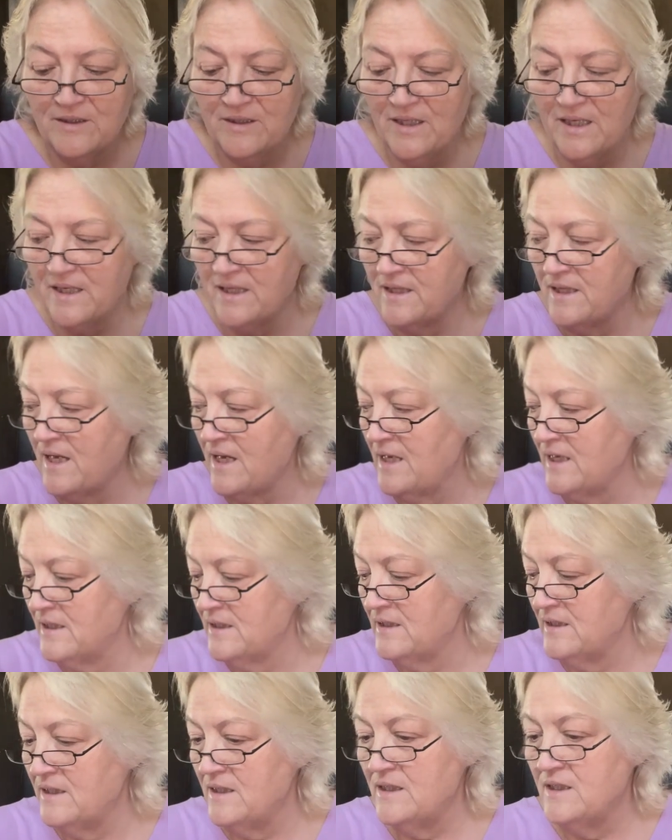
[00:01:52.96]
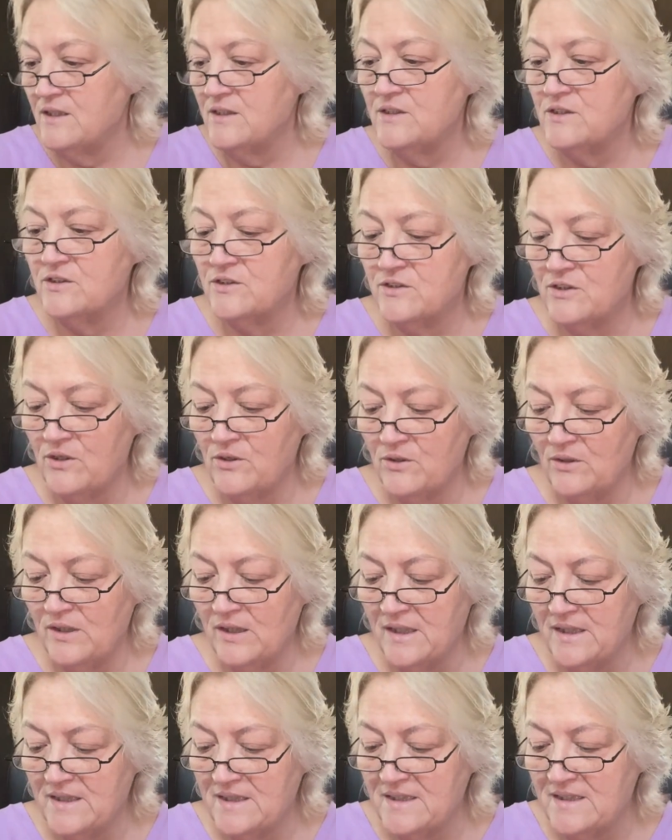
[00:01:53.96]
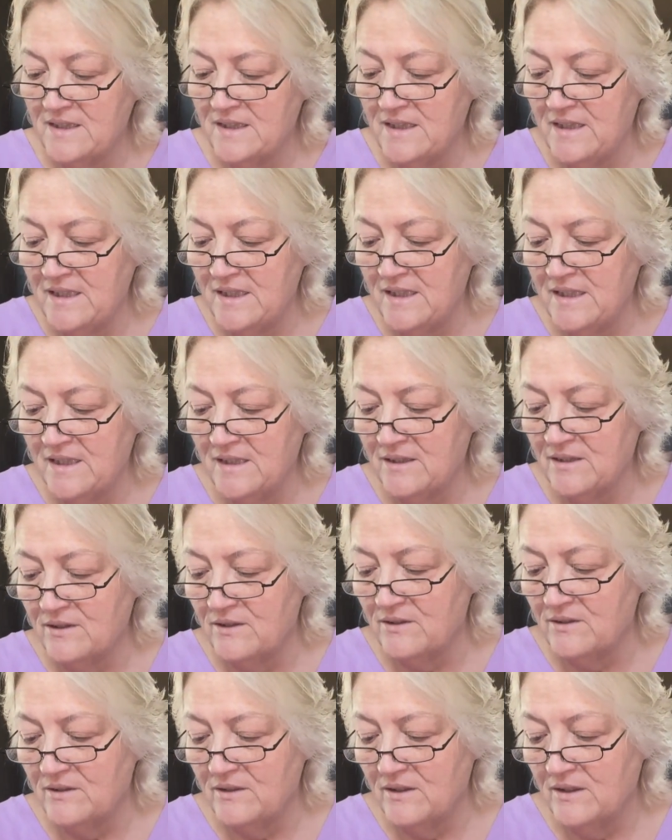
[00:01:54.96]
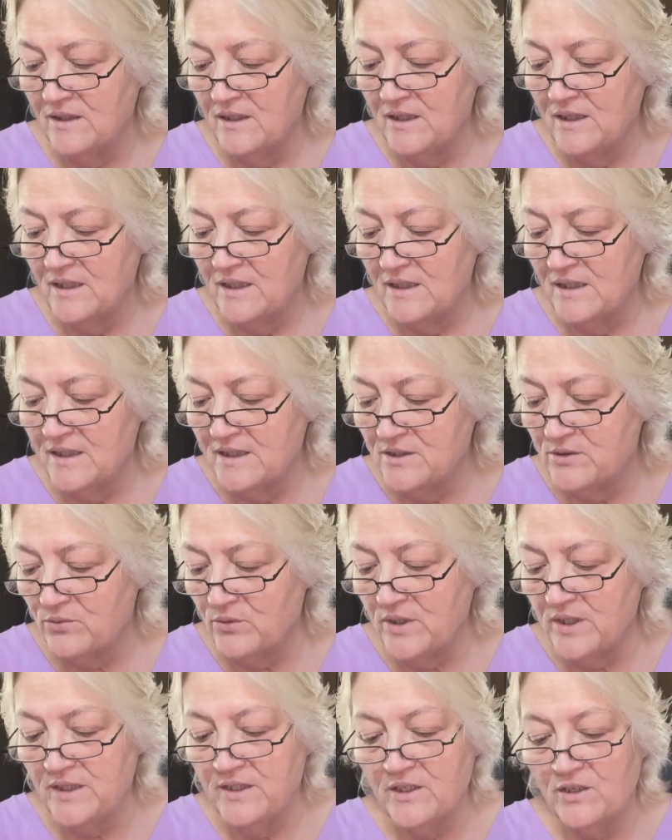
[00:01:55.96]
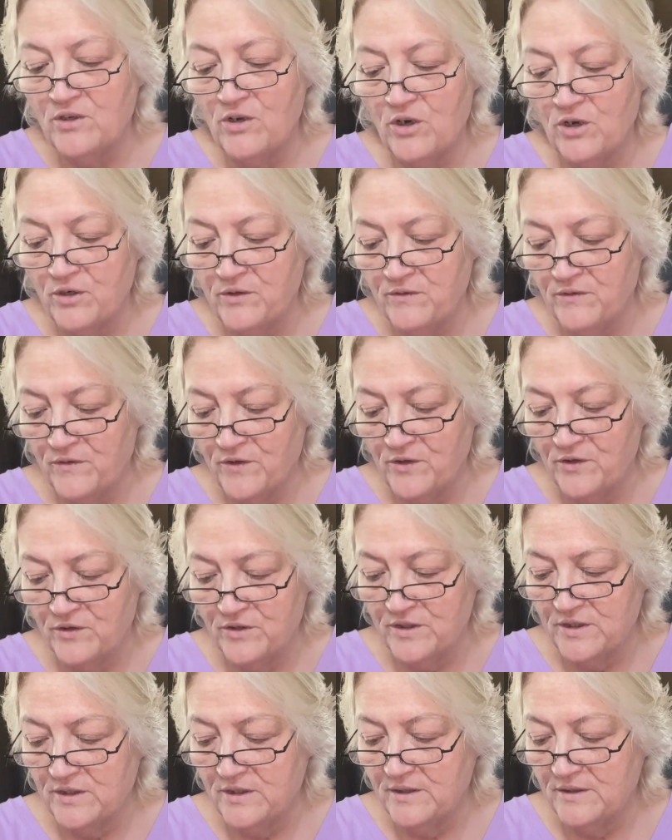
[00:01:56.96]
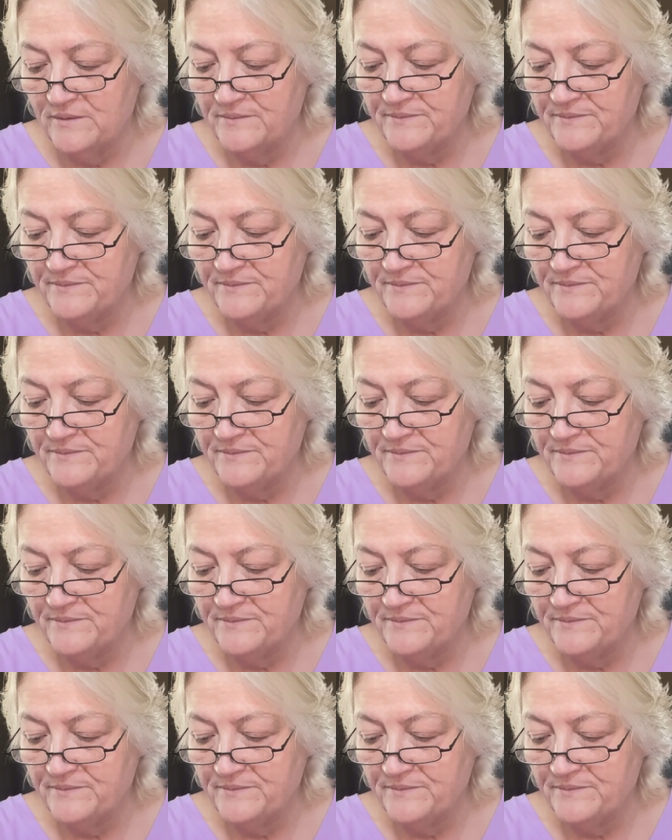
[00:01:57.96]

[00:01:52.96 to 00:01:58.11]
like that. So let's see here. Let's read the card first.